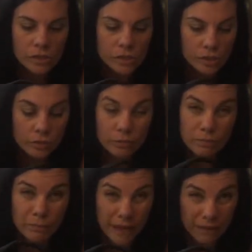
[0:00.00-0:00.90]
So you
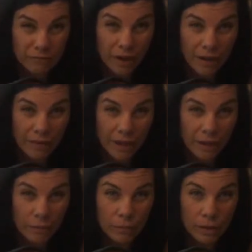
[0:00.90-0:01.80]
may find that
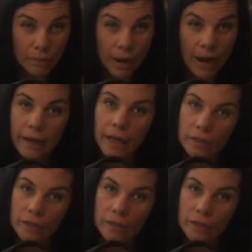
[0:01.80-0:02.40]
number in a bag